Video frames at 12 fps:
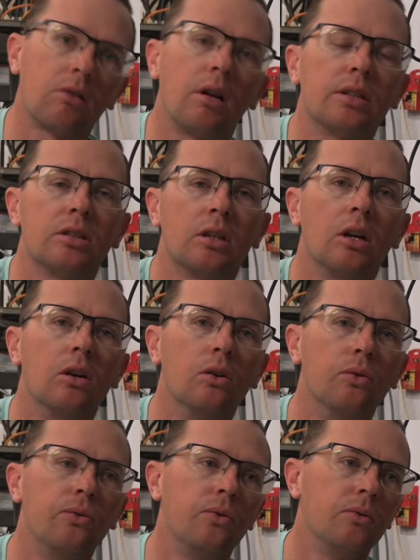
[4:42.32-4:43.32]
across the
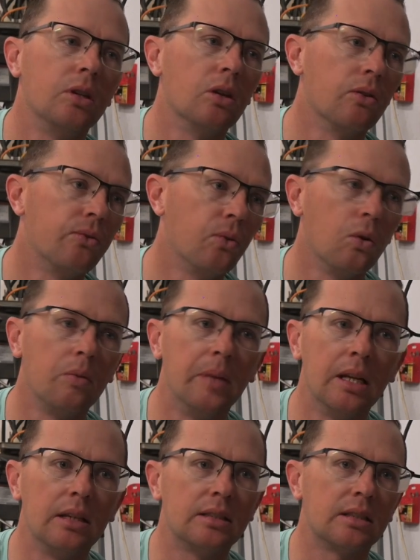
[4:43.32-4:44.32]
cove, you know, 4
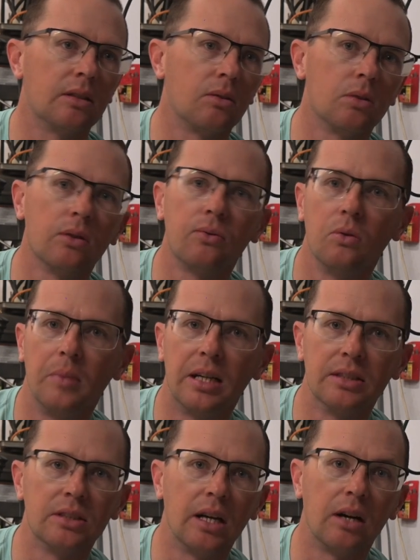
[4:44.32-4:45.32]
minutes at 3 or 4
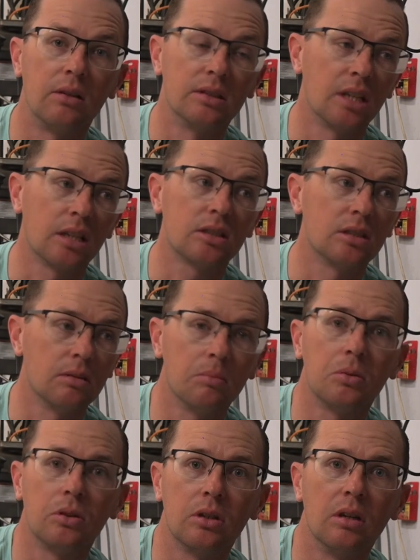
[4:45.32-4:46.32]
miles an hour is actually a
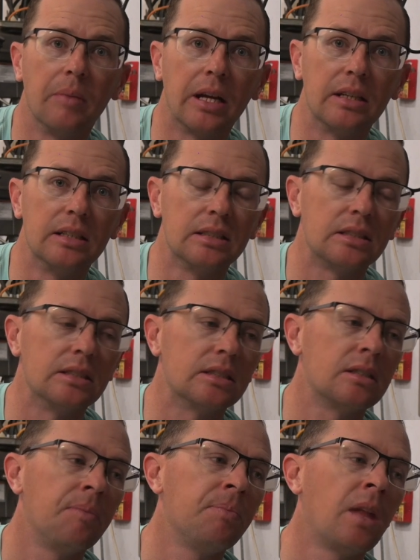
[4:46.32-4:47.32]
pretty good amount of
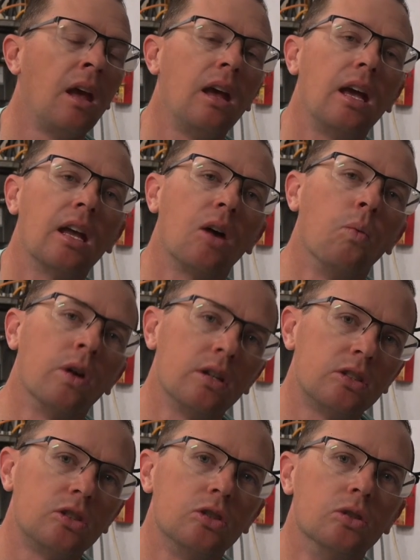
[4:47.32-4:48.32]
distance. And I
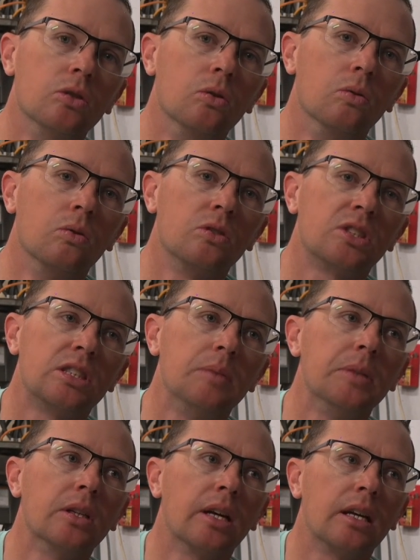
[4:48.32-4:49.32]
wanted to
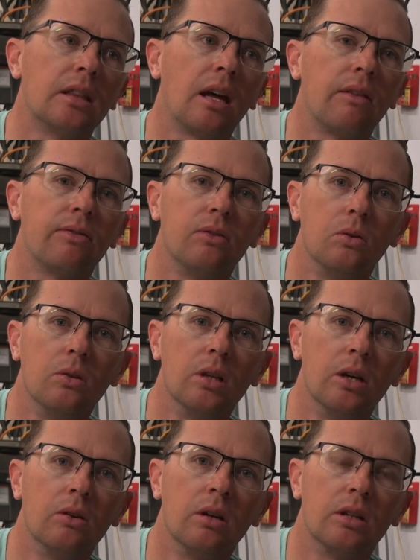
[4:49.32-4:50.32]
simulate that full
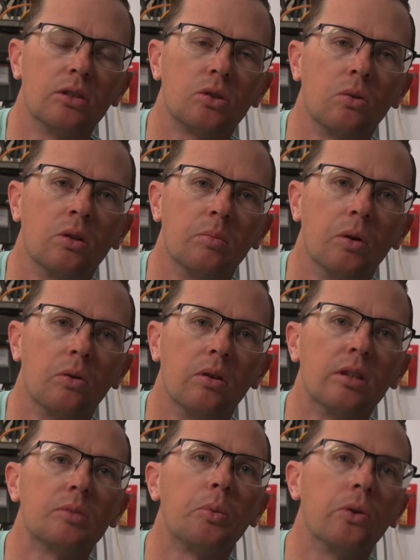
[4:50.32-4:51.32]
load on a trolling motor
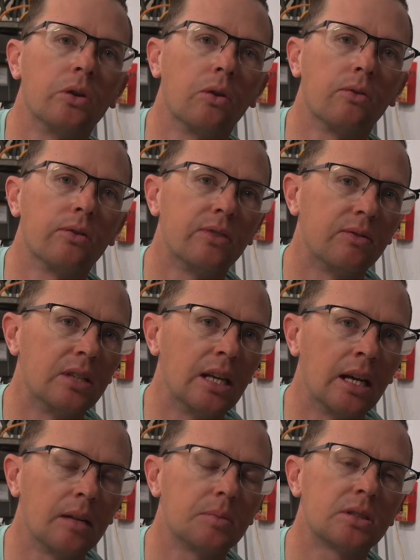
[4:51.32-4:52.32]
that's pulling over 50
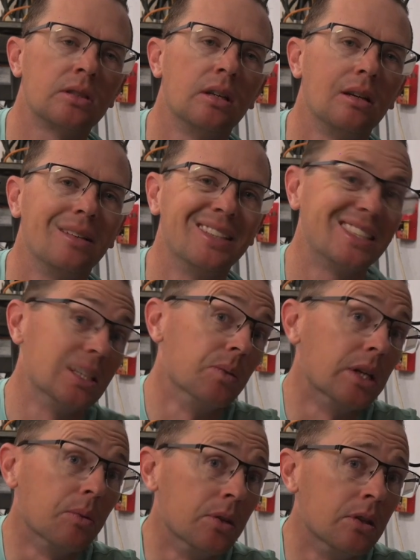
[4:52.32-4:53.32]
amps, see
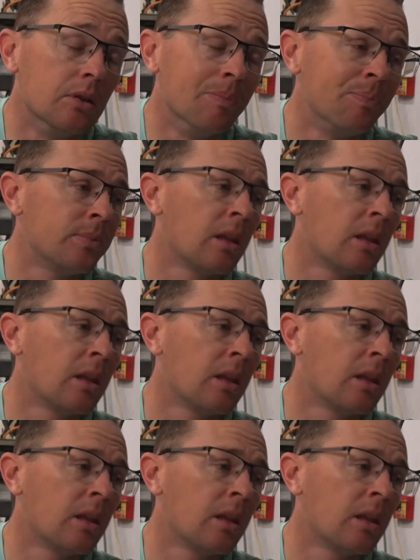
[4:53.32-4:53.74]
what it would do.